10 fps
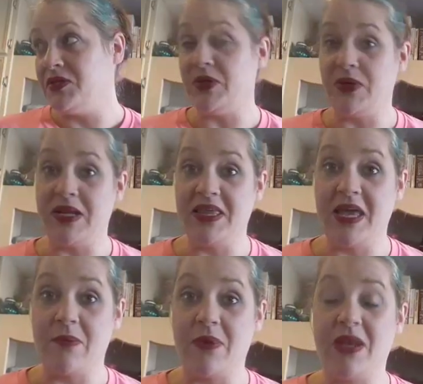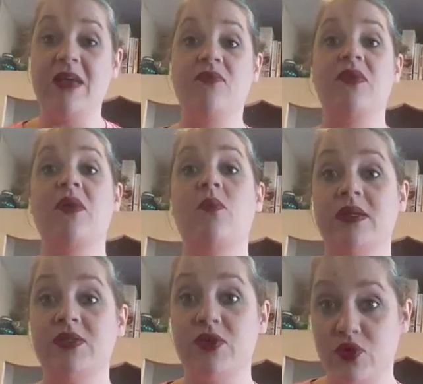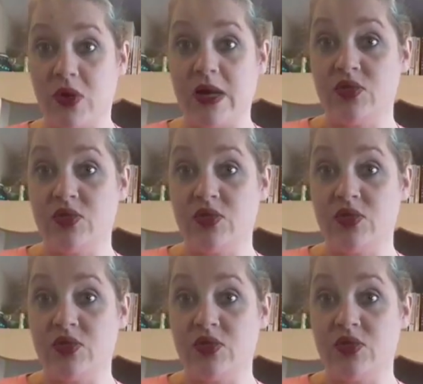do anything, but if they want to try